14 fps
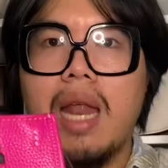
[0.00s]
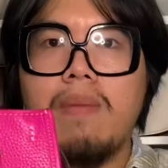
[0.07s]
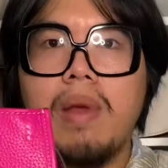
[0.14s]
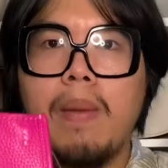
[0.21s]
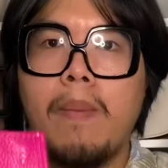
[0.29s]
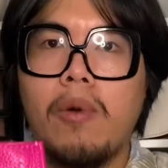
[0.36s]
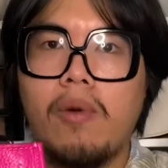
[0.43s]

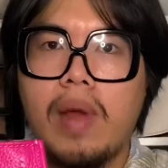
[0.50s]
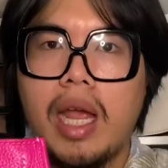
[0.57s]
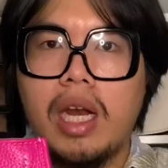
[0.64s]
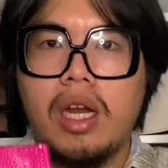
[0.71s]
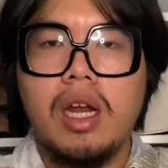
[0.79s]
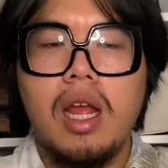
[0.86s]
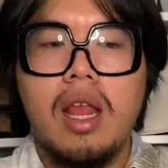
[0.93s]
bit
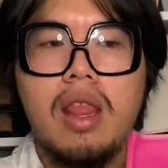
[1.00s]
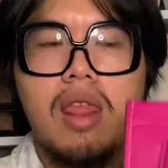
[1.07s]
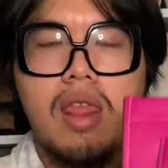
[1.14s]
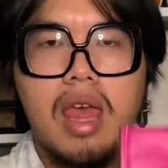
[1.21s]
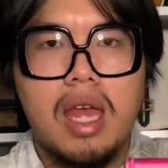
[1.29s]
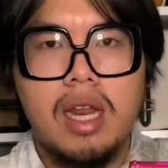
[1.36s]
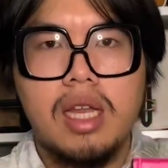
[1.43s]
brighter
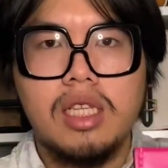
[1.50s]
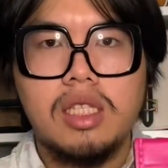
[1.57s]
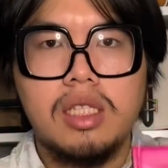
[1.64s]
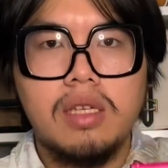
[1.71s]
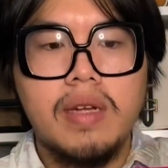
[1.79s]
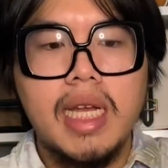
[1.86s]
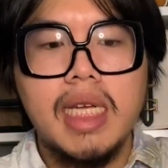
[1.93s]
than
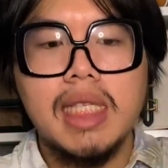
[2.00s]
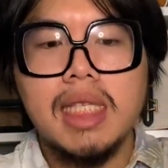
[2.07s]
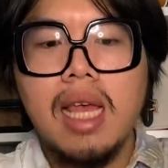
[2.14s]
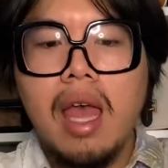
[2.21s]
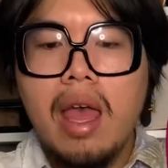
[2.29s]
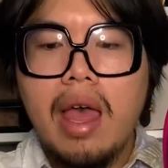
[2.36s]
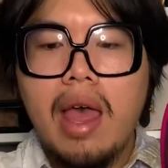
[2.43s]
cerise,
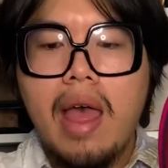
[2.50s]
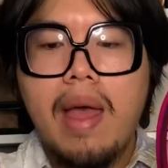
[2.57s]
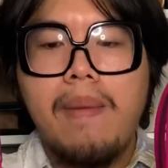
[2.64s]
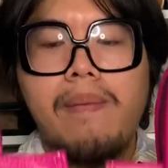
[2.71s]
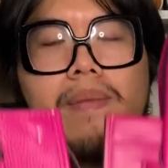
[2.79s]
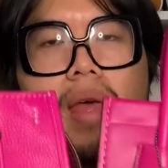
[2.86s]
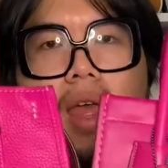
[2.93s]

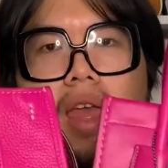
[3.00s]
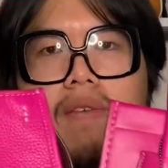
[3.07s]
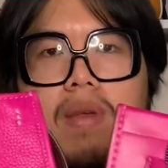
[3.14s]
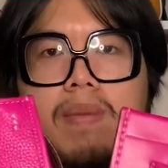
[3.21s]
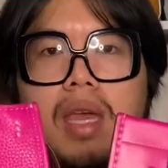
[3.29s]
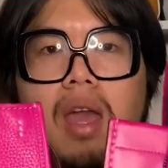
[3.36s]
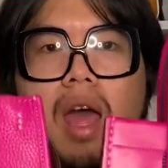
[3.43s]
but if
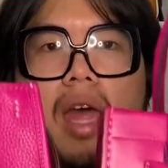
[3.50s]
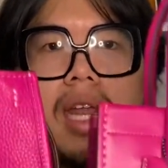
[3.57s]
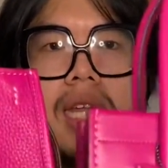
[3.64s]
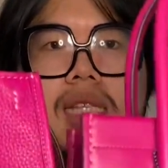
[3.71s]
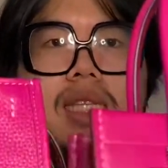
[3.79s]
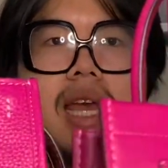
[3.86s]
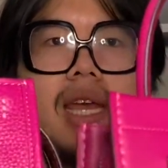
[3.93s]
I'm being
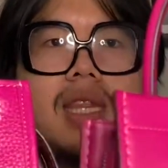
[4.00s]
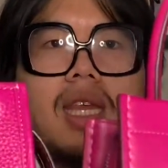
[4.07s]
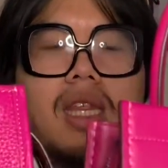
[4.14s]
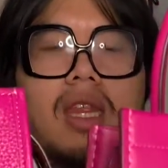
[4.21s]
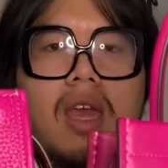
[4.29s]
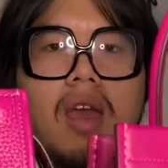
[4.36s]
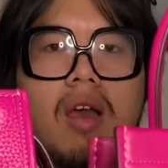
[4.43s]
honest, I
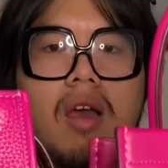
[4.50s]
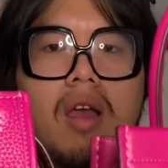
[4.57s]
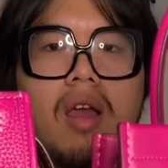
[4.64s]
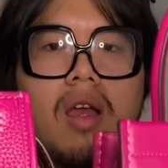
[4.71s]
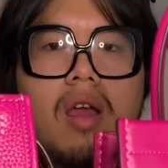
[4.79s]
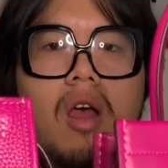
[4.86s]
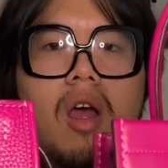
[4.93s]
think they
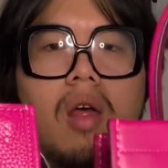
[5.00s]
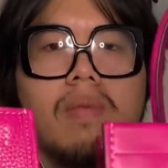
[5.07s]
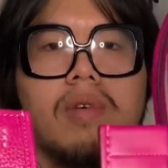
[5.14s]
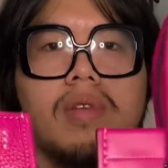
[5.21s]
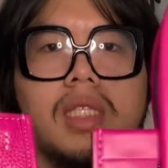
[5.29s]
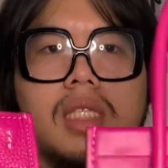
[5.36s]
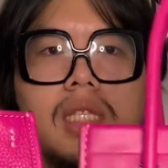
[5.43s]
are
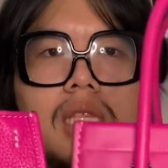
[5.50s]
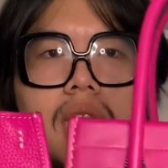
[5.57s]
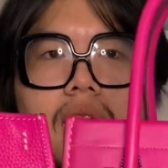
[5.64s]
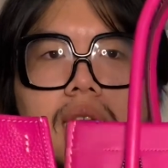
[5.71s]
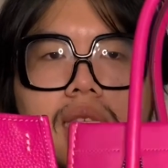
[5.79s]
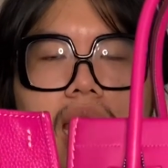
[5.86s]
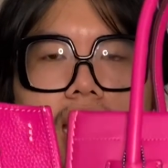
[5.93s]
almost the
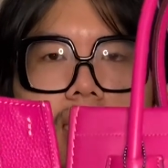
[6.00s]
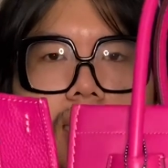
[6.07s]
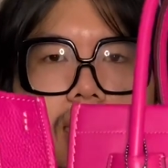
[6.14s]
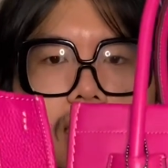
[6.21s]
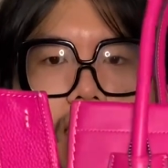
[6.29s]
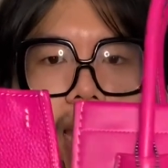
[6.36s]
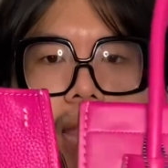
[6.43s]
exact
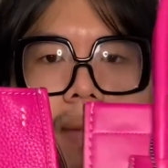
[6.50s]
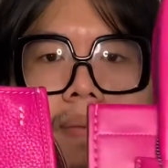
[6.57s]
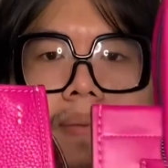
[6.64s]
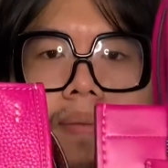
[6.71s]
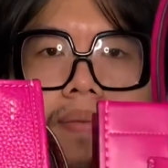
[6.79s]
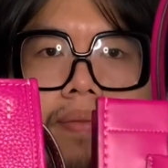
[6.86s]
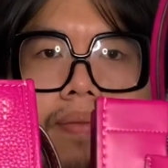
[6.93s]
same.
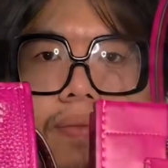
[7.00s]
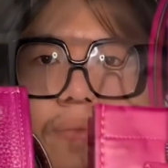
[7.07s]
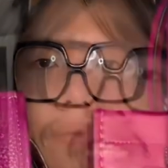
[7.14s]
So